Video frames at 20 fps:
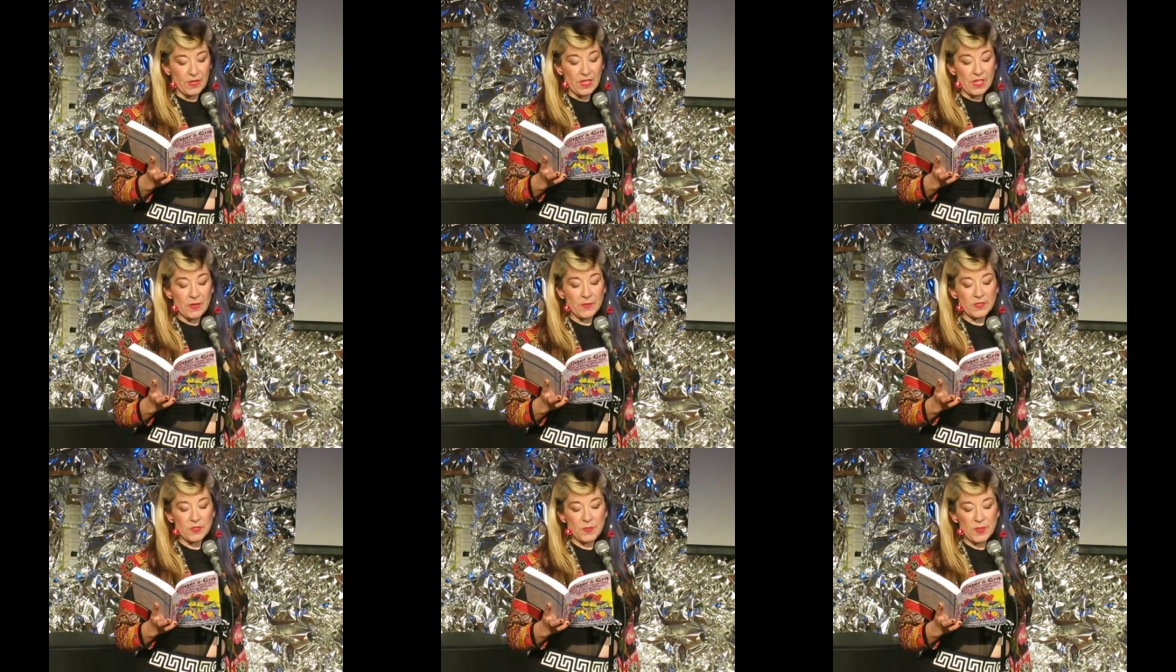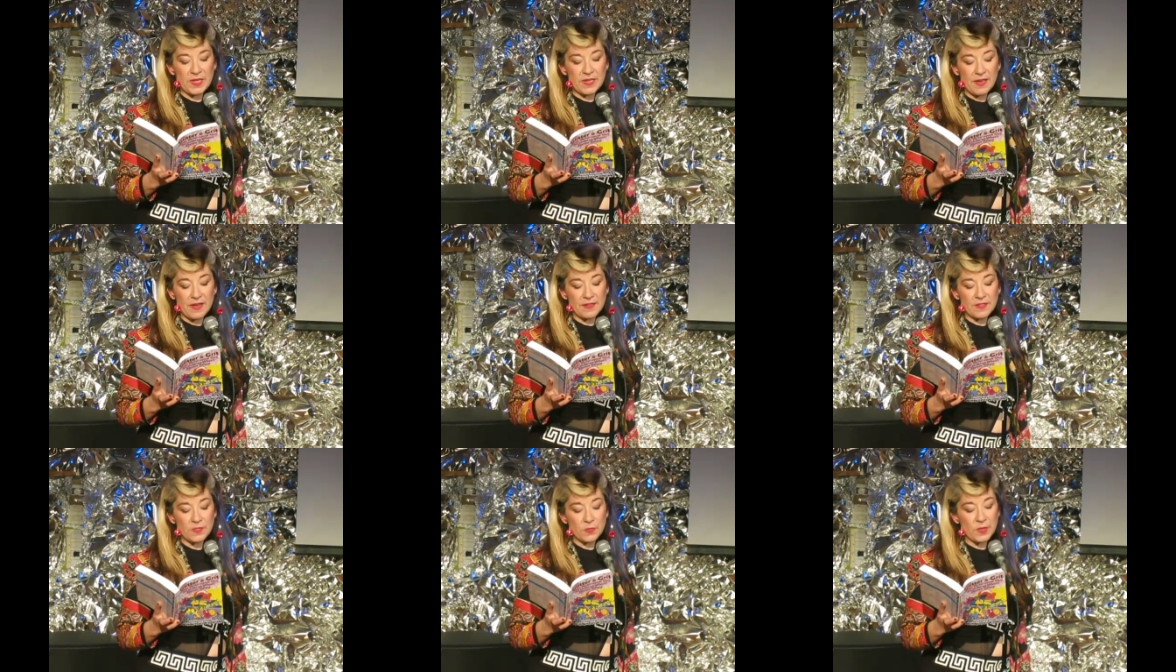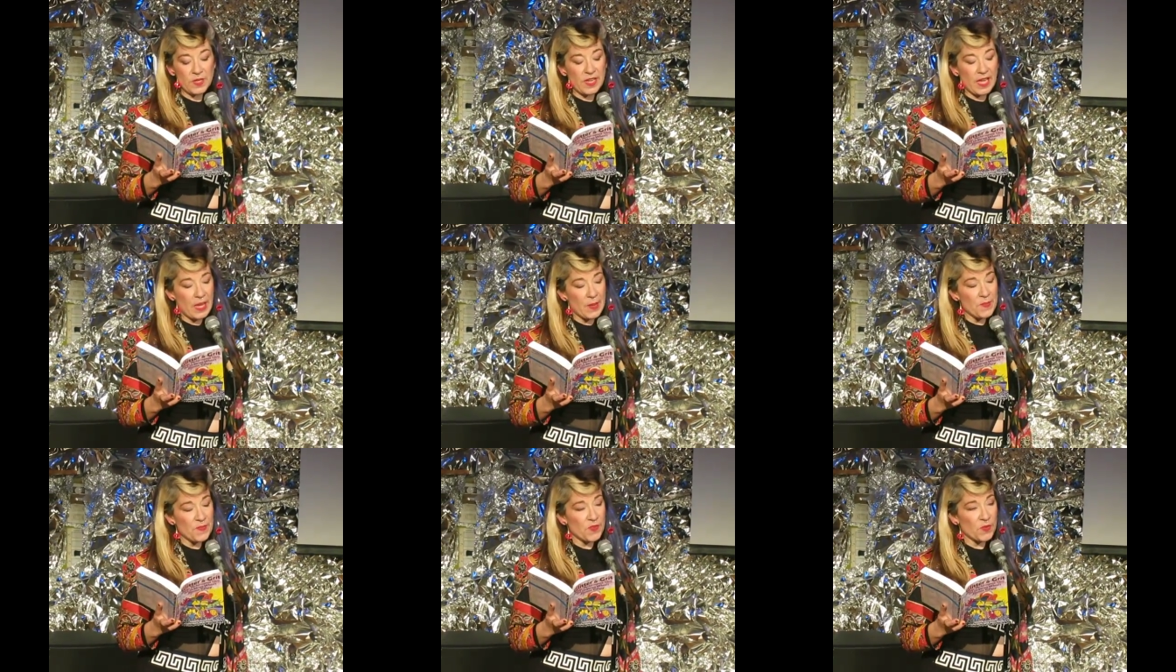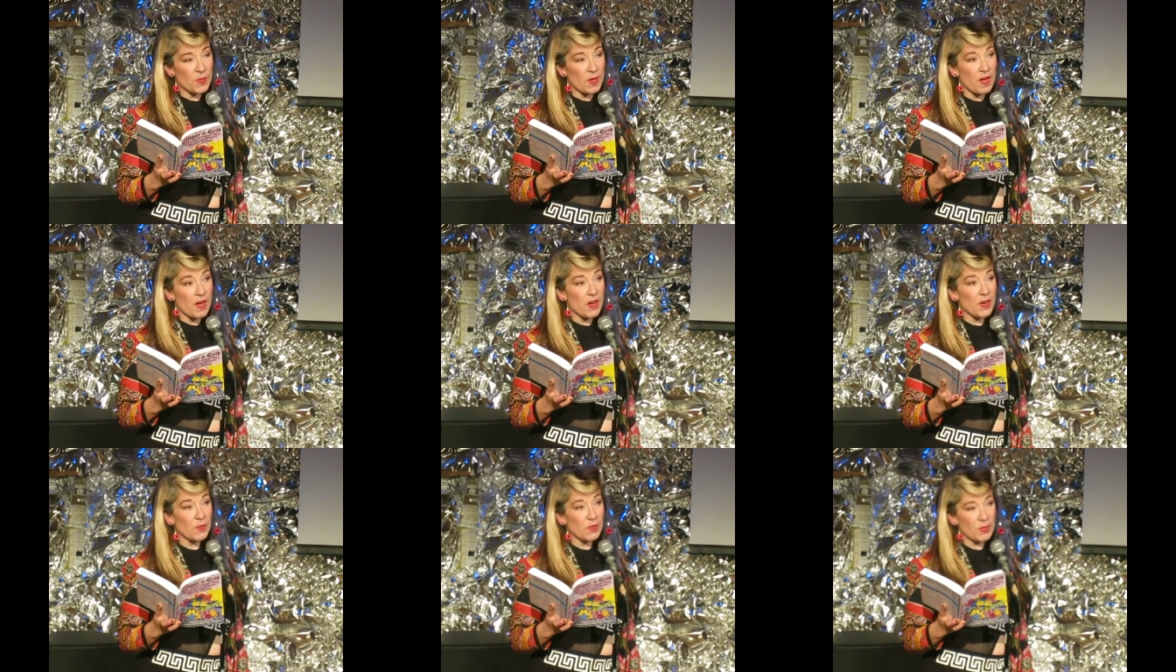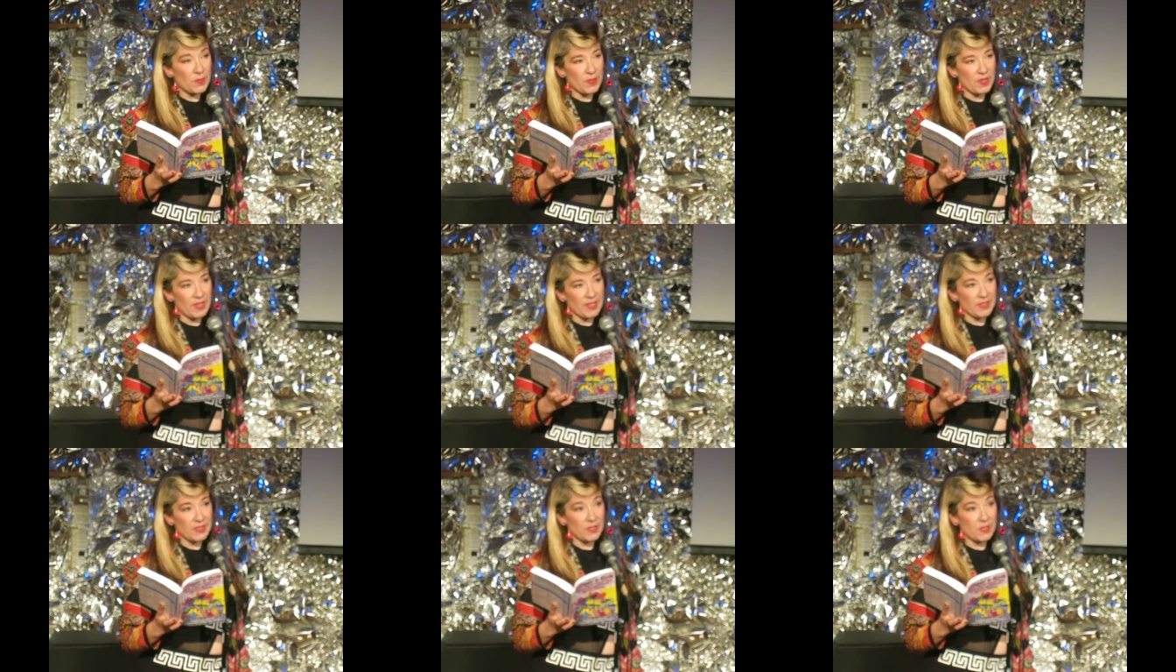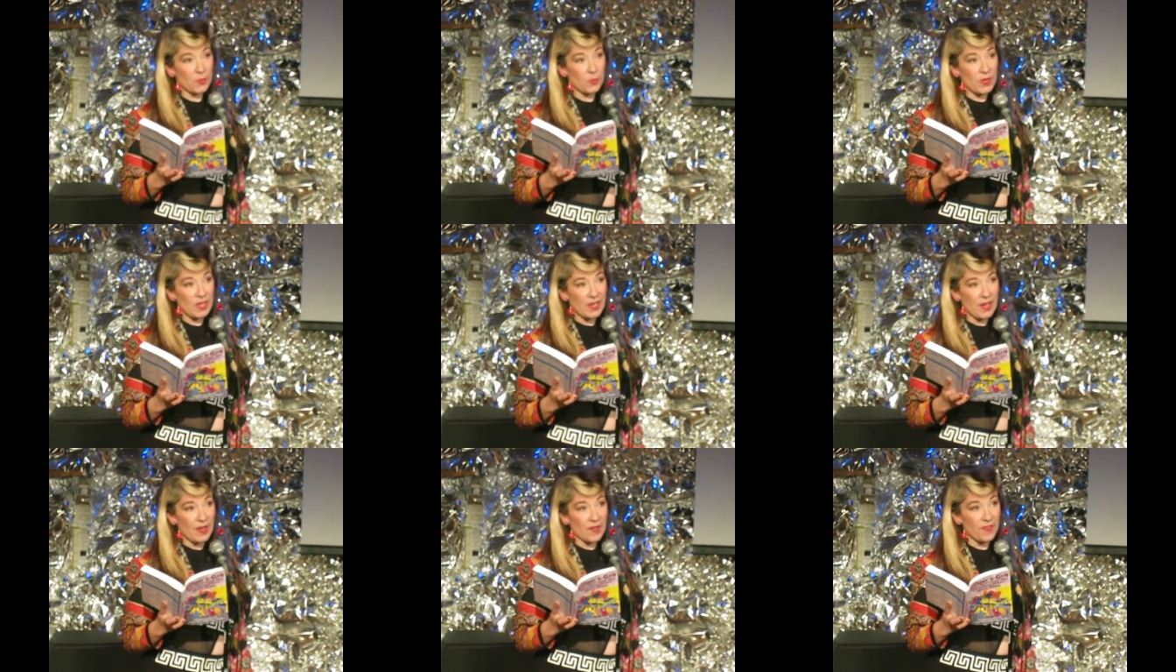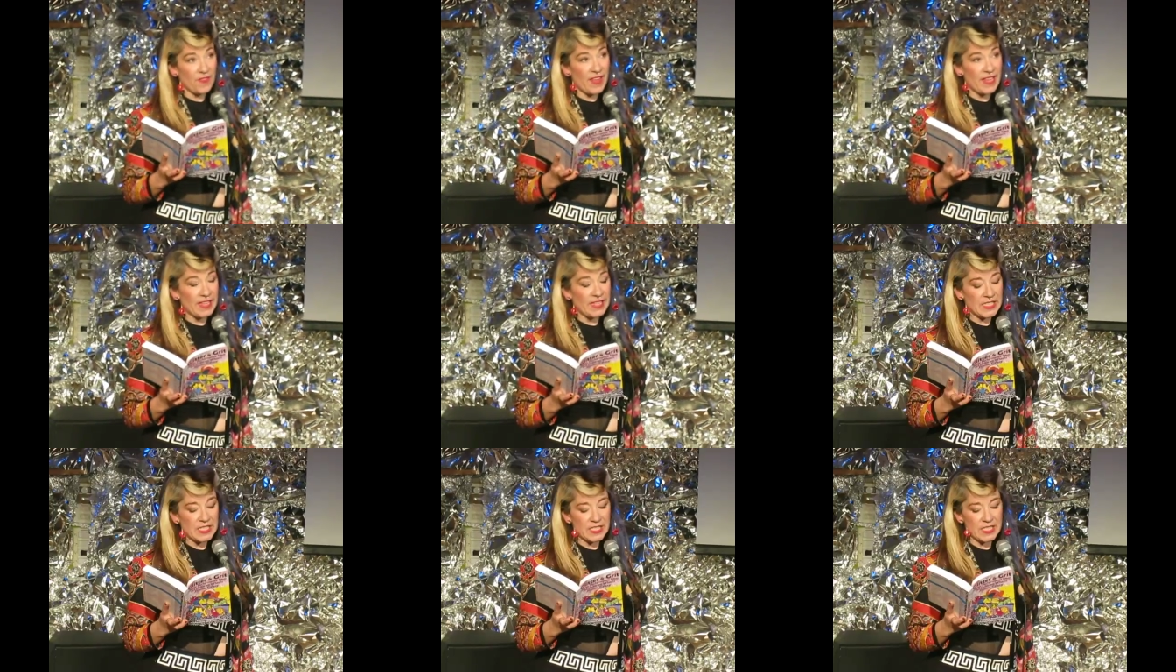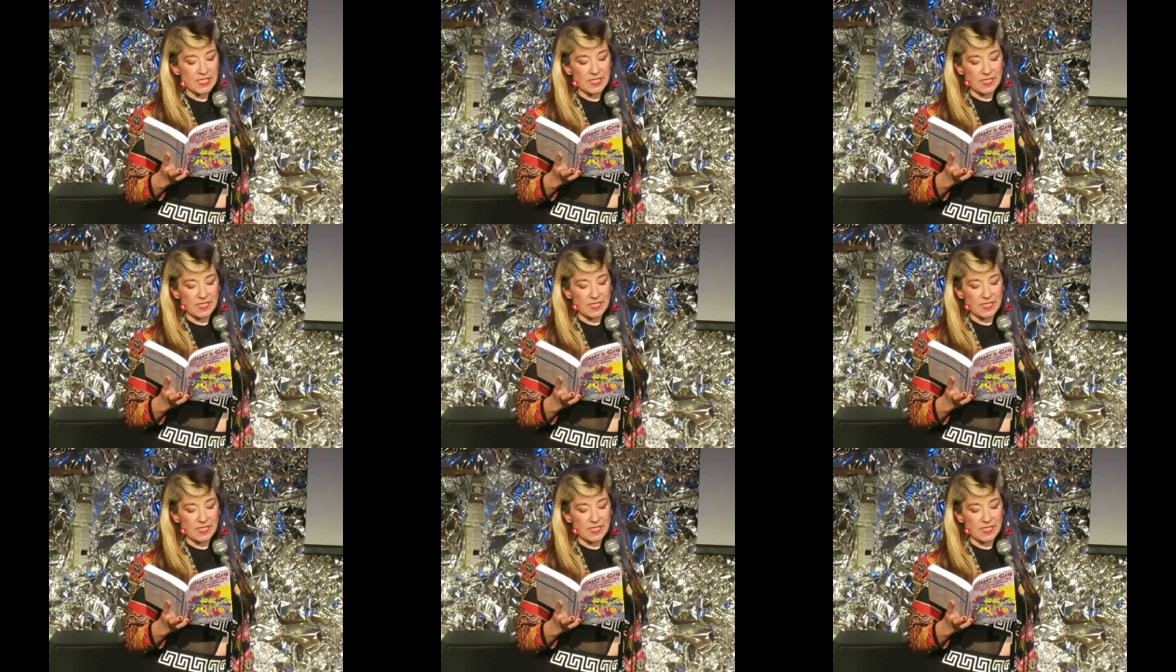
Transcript: It was because we came from a hungry place that we got fed.